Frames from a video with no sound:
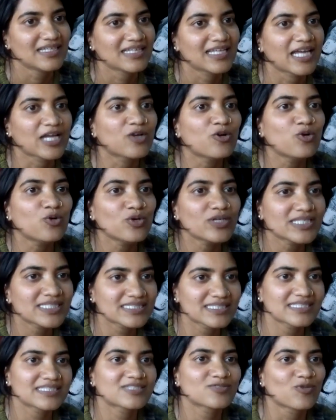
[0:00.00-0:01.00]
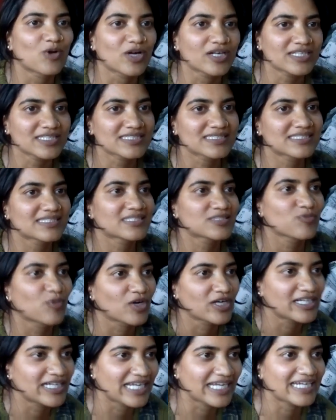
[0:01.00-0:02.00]
Like who is this, what is this,
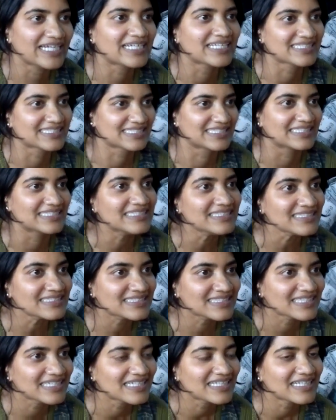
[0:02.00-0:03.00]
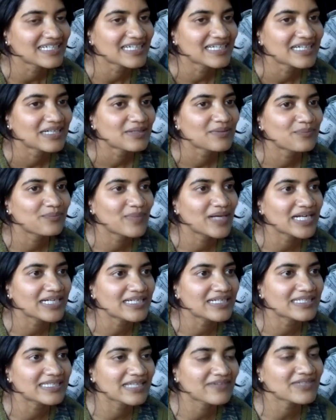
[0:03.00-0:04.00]
what date is this.
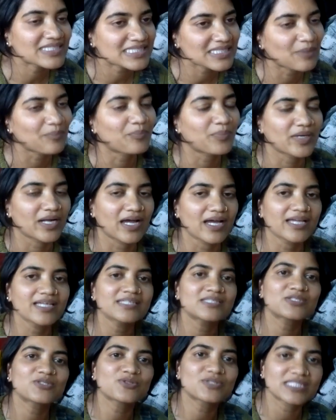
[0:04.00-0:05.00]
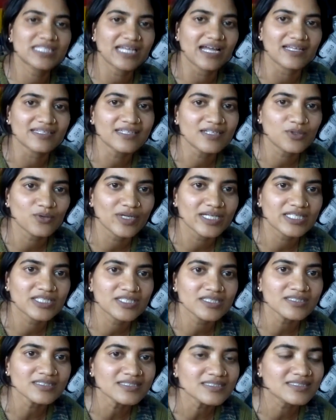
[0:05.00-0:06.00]
But they were surprised to see other
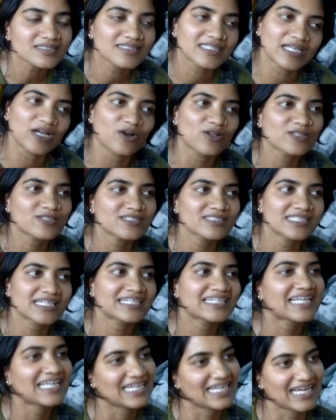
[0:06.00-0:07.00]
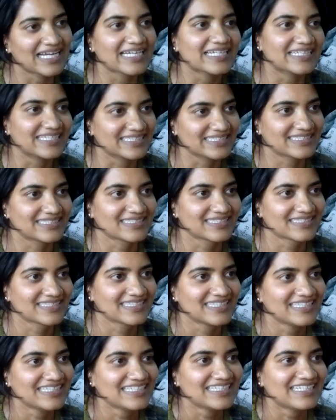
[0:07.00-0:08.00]
questions. They also said they liked it.
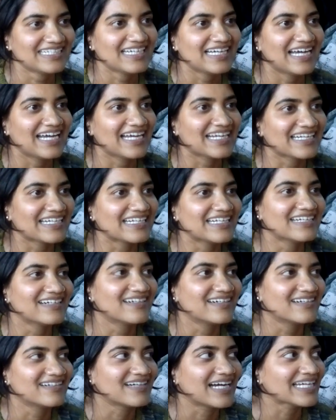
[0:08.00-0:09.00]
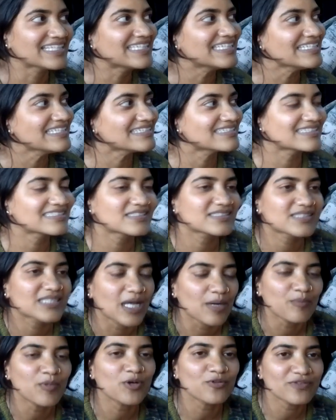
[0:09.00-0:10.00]
And uh, I think
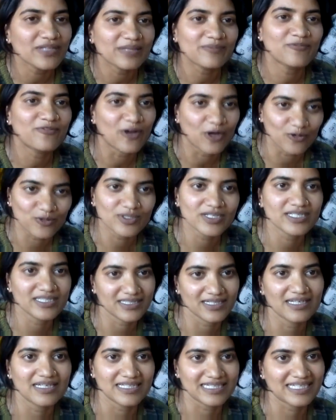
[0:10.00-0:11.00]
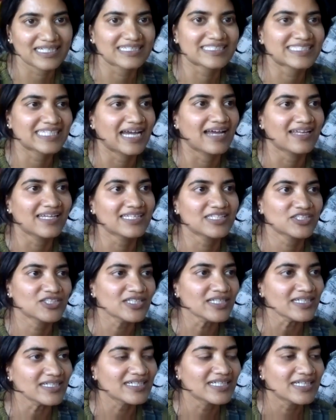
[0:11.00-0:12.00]
some of them found it a little
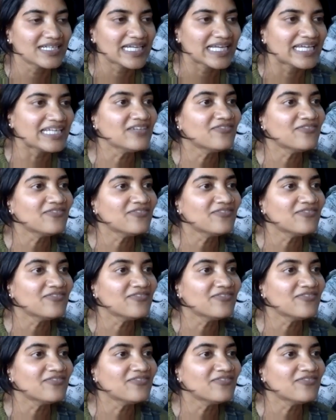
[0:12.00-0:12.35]
challenging.